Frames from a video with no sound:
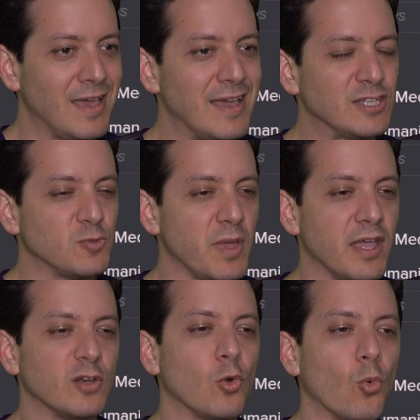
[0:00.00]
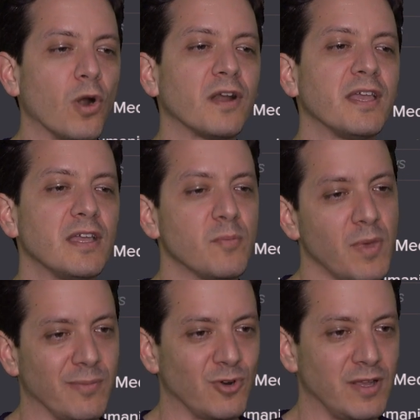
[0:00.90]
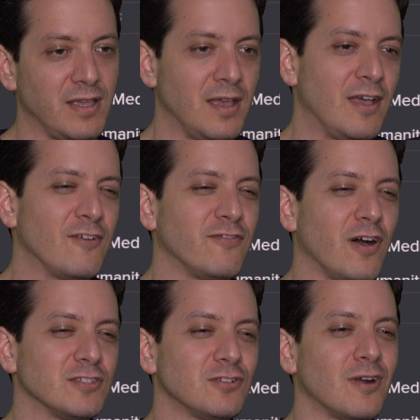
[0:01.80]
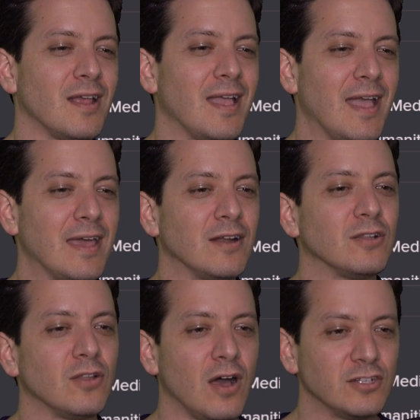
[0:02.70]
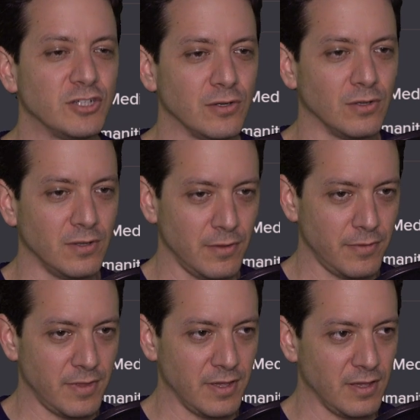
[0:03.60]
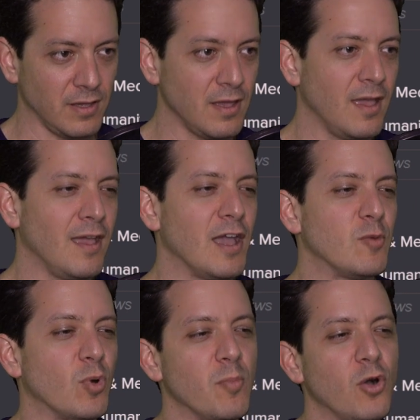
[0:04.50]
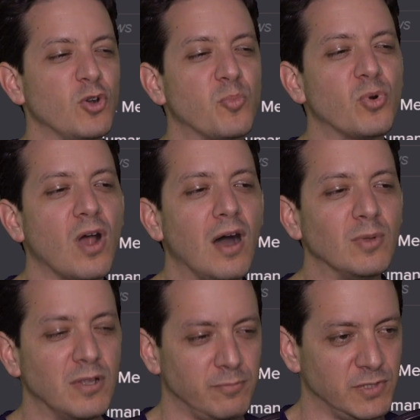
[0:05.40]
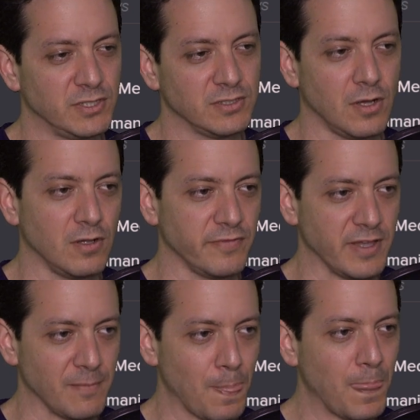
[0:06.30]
expand working memory, foster analogical thinking, and promote problem solving.